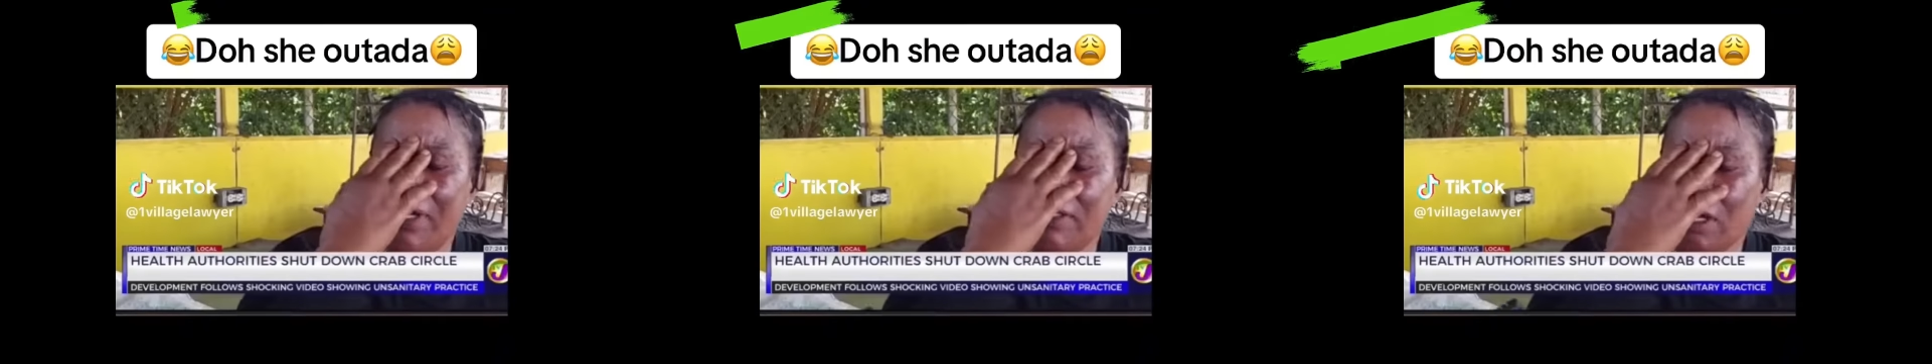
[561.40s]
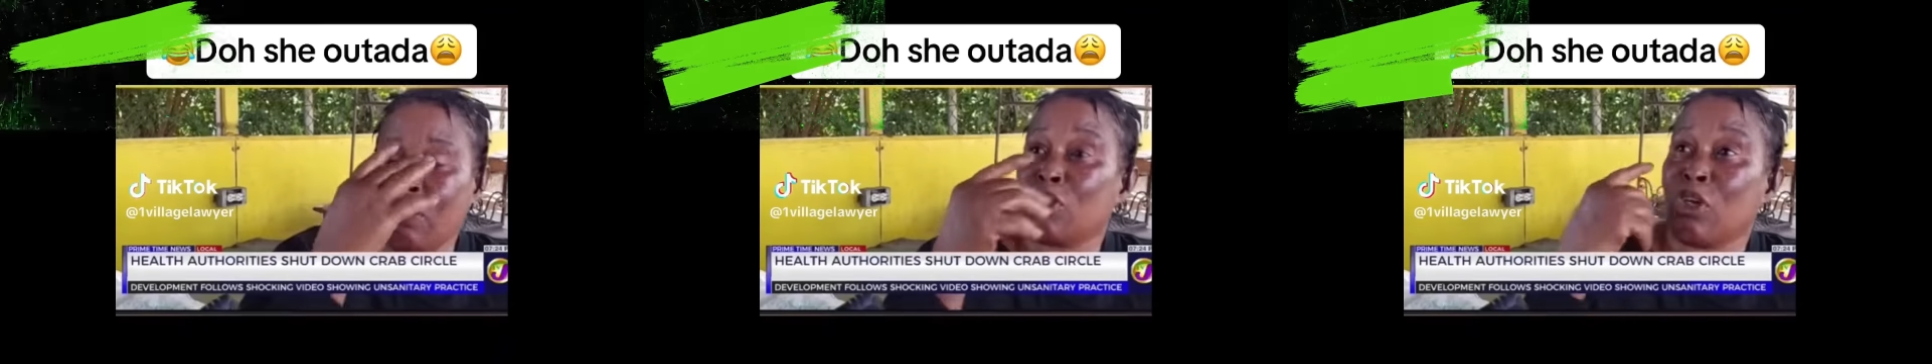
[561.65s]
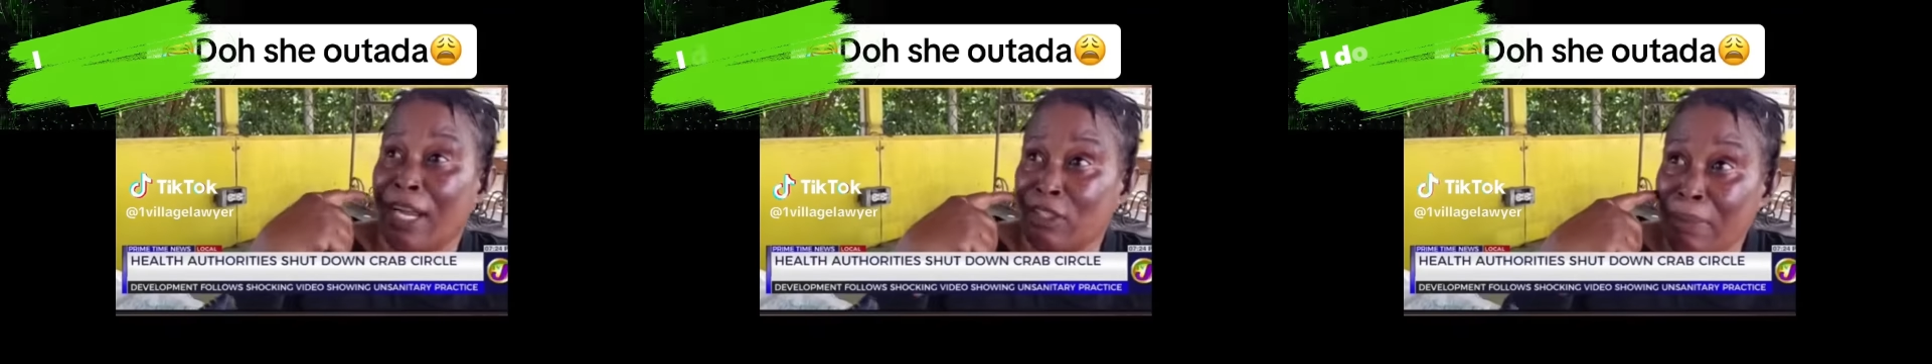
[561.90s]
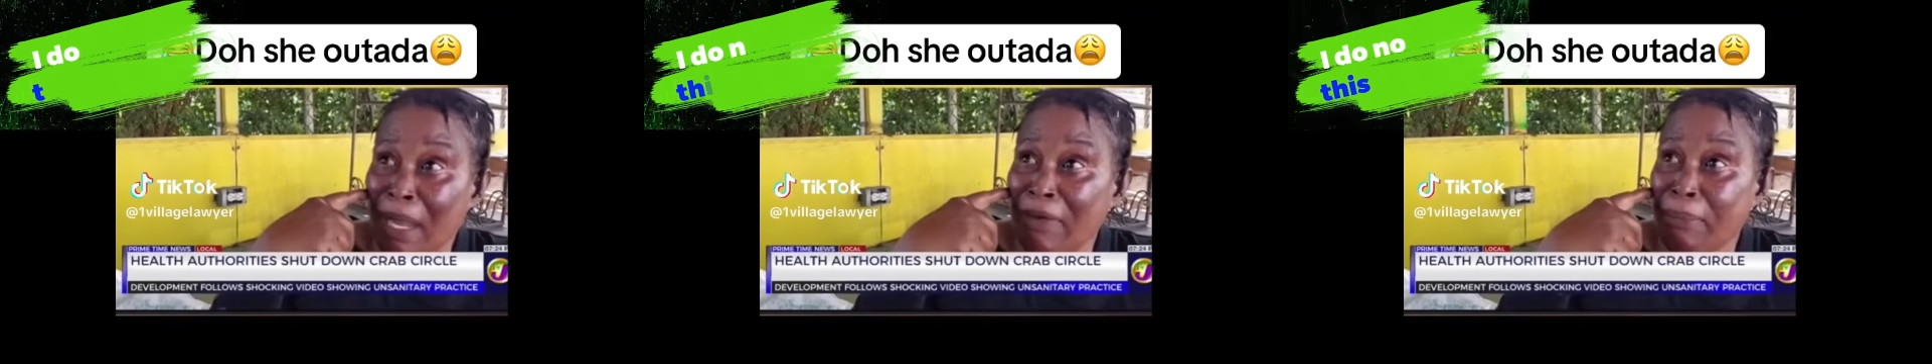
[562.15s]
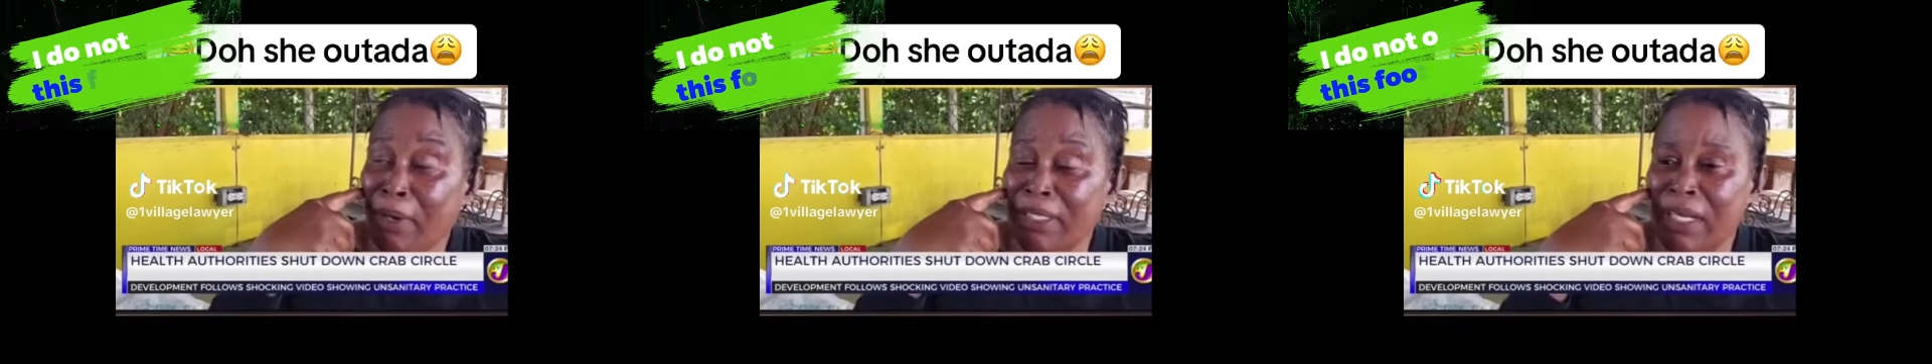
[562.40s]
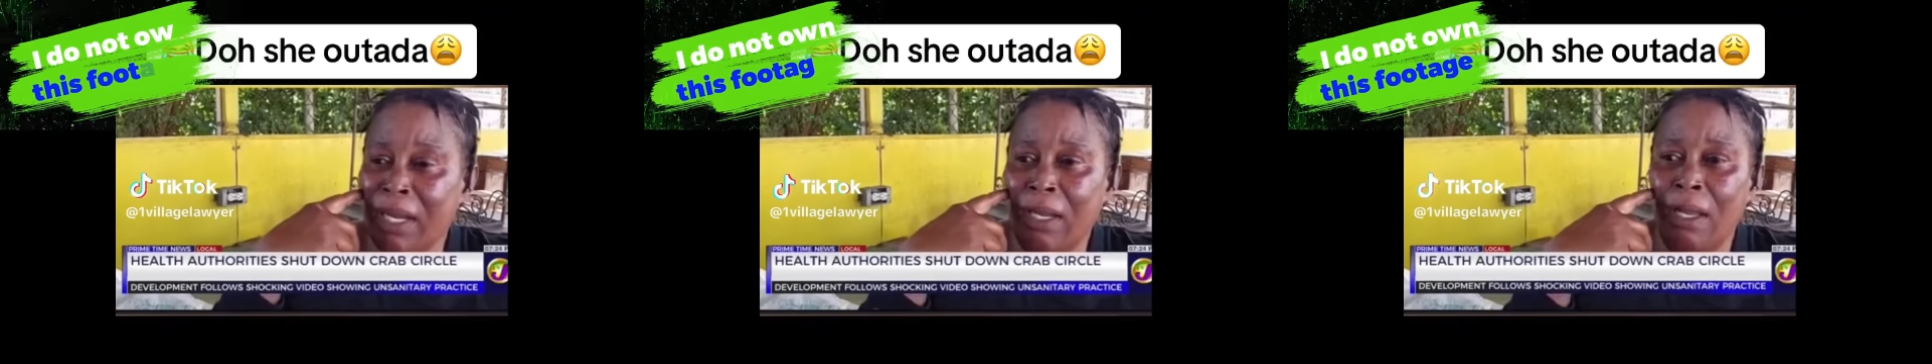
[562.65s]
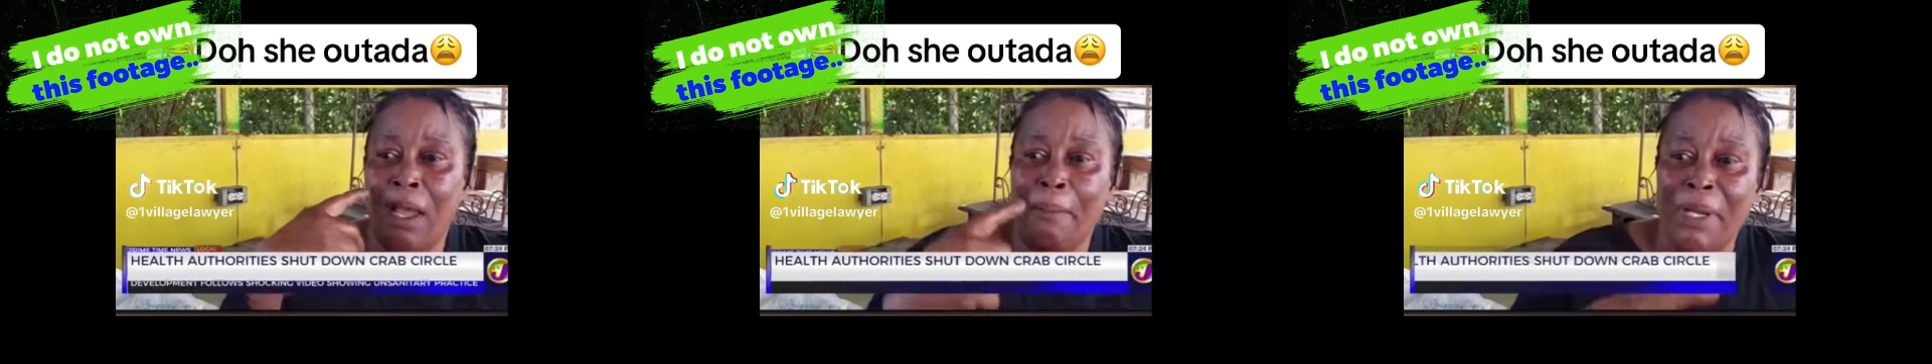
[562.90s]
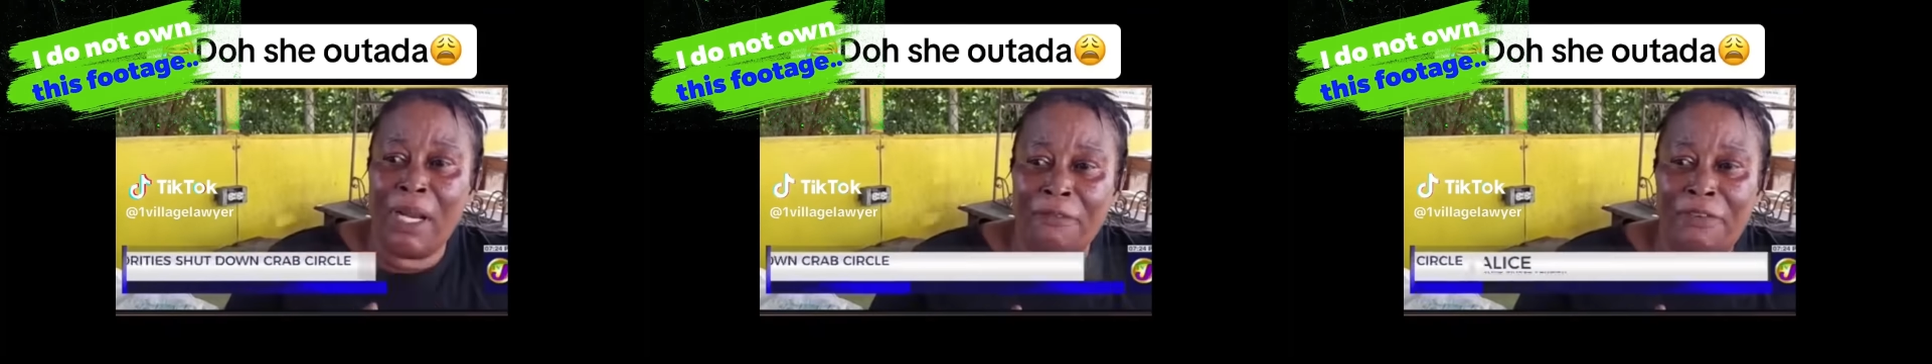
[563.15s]
so good, Me have a pressure.
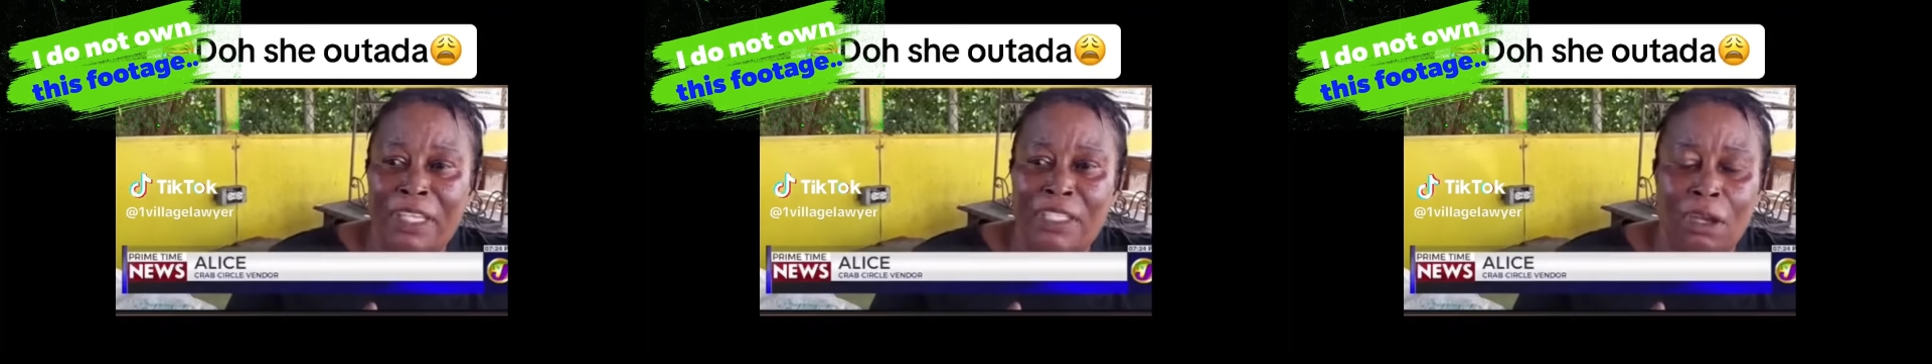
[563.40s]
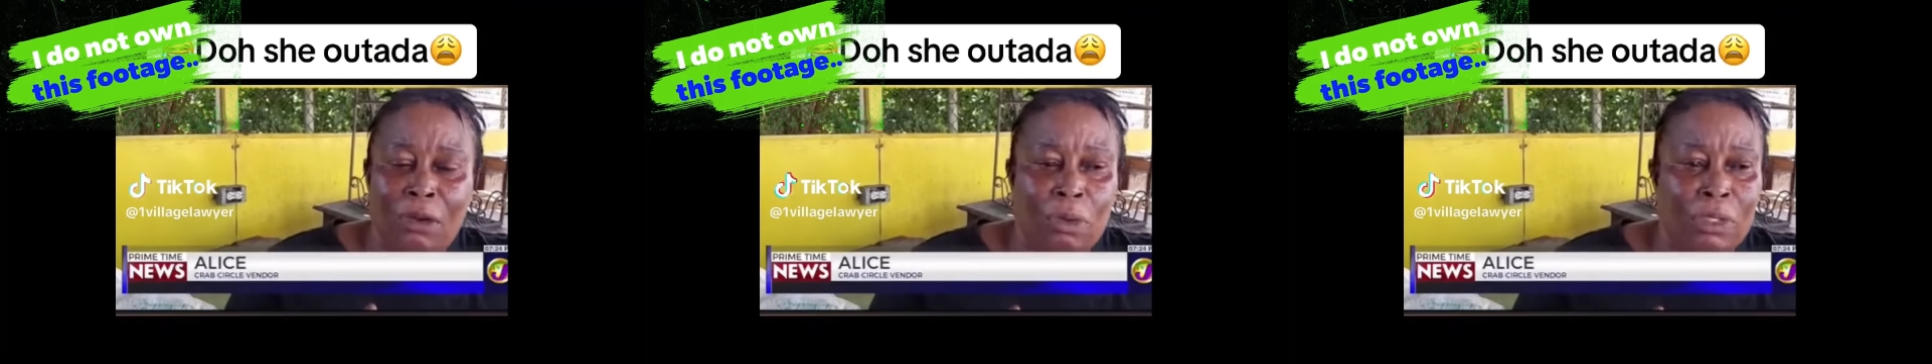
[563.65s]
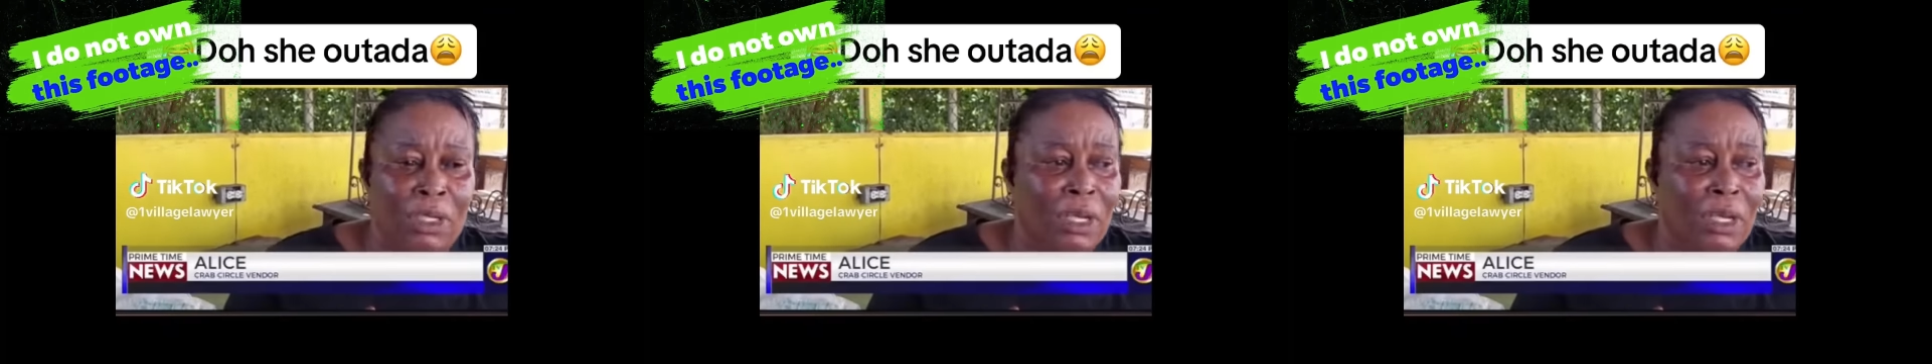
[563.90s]
Me not feel so good.